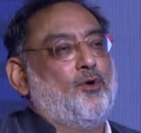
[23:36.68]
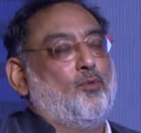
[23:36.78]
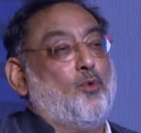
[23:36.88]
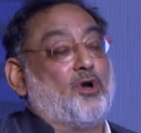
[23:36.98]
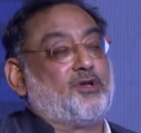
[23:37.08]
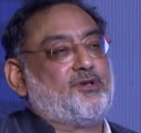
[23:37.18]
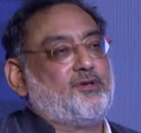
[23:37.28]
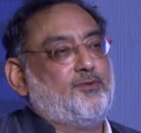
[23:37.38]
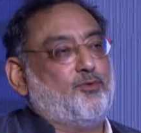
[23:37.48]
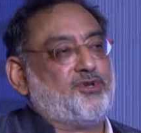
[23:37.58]
what
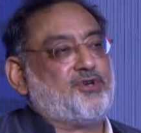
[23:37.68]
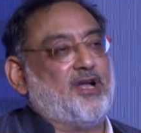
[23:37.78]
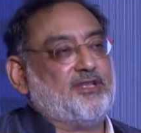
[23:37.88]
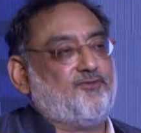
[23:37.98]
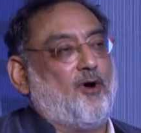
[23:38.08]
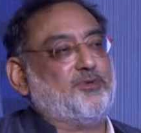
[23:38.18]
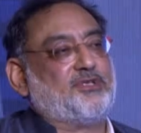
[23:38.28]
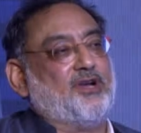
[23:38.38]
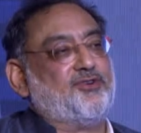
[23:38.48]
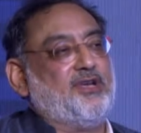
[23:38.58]
would transform this
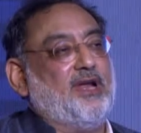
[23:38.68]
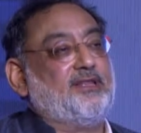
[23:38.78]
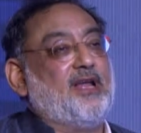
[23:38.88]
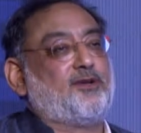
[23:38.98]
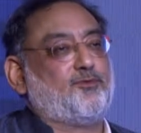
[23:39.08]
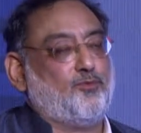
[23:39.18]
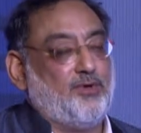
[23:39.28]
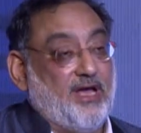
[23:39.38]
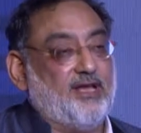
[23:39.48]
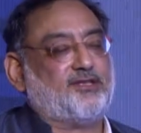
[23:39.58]
country. And that
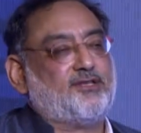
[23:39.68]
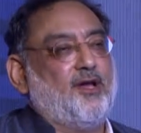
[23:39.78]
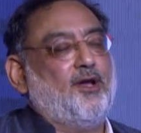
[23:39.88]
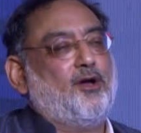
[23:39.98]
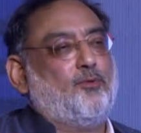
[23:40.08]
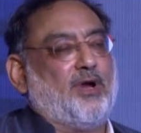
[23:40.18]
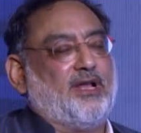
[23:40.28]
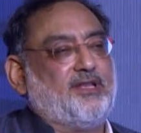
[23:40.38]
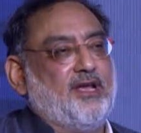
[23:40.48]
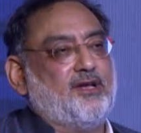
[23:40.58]
is what I
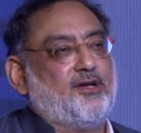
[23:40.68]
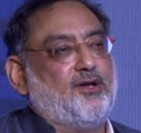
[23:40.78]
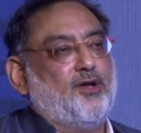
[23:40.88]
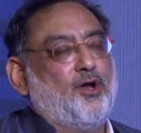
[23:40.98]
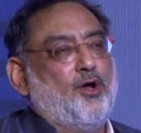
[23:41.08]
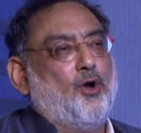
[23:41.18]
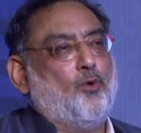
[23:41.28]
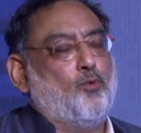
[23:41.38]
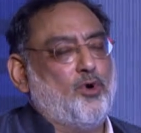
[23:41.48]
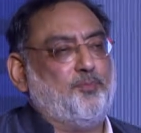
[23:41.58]
think
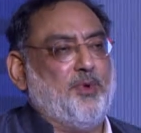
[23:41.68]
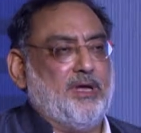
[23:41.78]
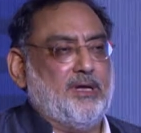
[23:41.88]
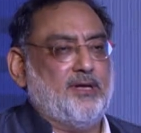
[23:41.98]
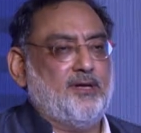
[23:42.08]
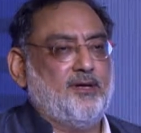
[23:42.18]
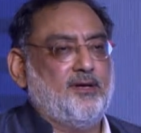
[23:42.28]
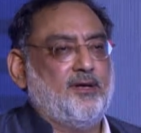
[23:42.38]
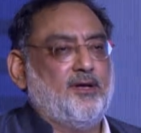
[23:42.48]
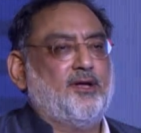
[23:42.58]
would be
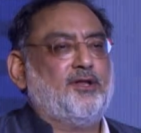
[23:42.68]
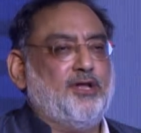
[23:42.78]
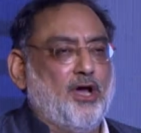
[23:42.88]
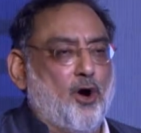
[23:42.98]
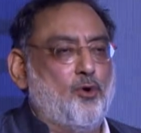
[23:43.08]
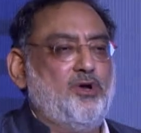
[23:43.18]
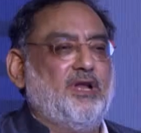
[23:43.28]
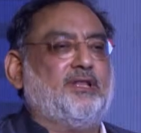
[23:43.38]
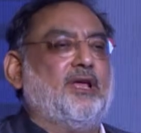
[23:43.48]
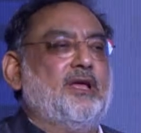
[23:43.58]
the only
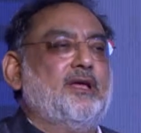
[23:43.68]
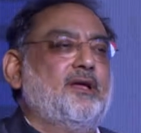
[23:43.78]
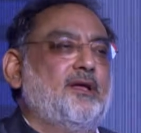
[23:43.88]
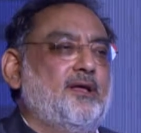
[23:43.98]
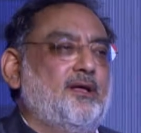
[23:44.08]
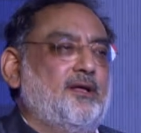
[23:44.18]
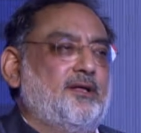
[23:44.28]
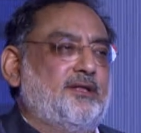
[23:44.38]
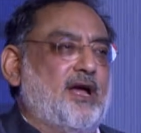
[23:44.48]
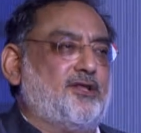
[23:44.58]
thing
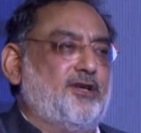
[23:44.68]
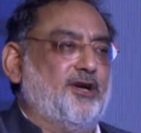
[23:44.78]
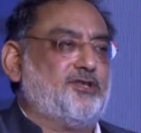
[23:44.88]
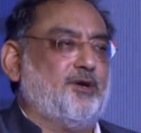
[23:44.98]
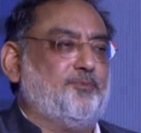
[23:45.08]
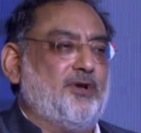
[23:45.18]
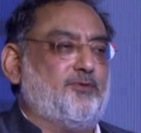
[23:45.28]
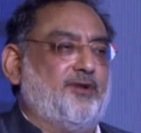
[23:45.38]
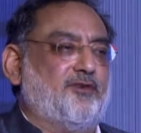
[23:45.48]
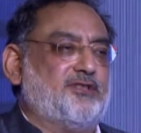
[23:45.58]
that leadership in
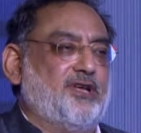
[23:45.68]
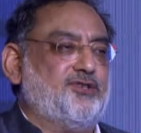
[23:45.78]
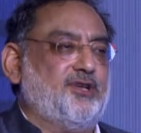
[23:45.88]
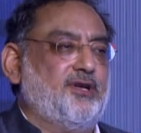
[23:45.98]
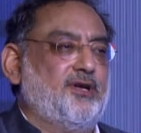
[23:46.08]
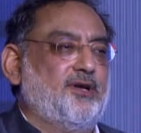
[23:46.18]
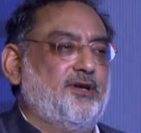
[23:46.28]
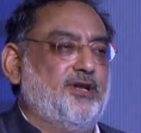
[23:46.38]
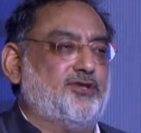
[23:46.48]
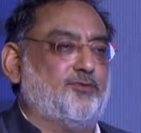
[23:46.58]
21st century
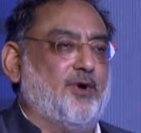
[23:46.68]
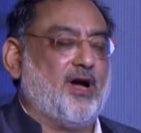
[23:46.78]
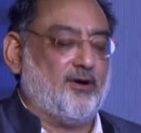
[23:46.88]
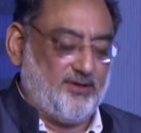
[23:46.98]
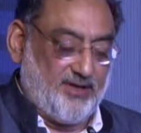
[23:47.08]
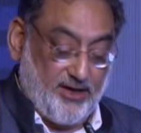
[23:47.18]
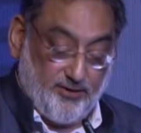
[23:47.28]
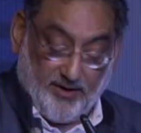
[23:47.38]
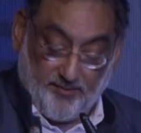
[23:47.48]
needs to work out. Thank you very